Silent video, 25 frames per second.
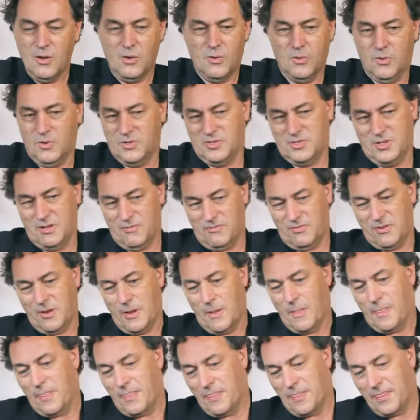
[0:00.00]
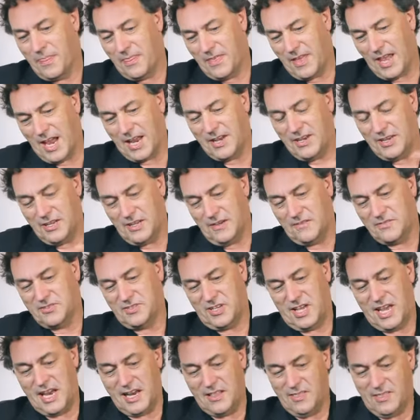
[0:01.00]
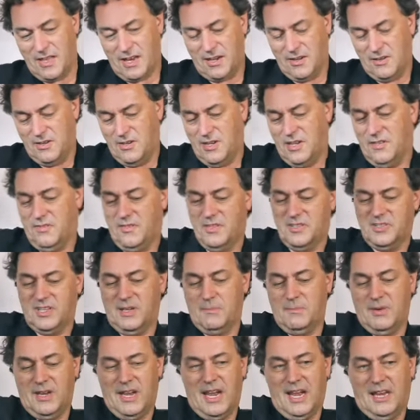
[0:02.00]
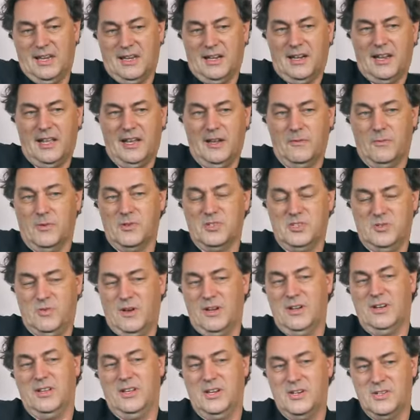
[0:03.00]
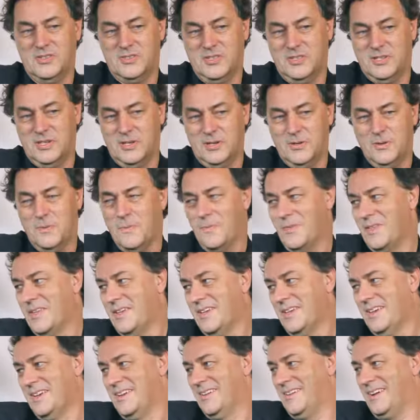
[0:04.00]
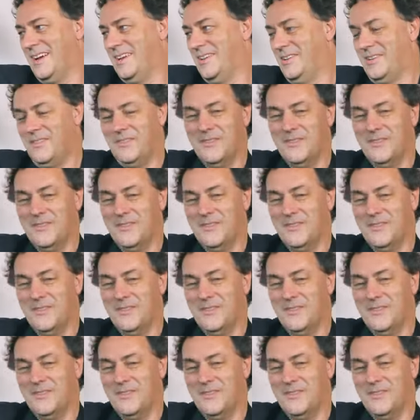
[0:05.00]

or sort of the idea of saying that this can be handled like it was 20 years ago, right?